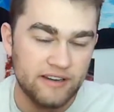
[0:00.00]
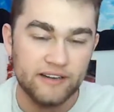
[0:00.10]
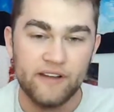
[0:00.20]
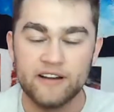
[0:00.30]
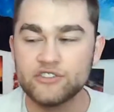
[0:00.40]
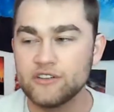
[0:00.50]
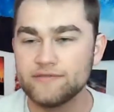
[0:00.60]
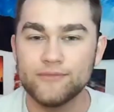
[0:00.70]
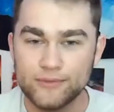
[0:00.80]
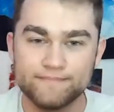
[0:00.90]
to take advantage
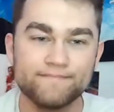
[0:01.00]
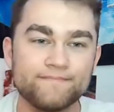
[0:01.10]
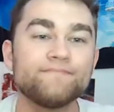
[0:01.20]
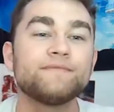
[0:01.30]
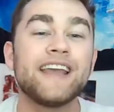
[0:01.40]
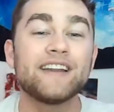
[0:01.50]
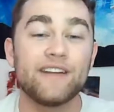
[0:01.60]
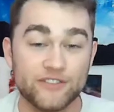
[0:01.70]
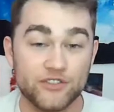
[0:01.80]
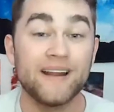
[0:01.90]
of
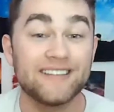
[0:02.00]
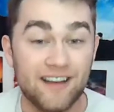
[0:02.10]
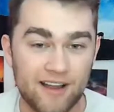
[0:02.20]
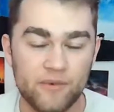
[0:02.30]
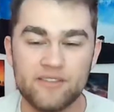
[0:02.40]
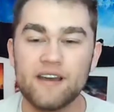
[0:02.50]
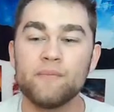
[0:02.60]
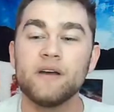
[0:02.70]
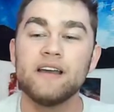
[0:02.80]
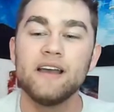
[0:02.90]
spending time with
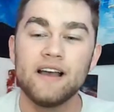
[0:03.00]
them.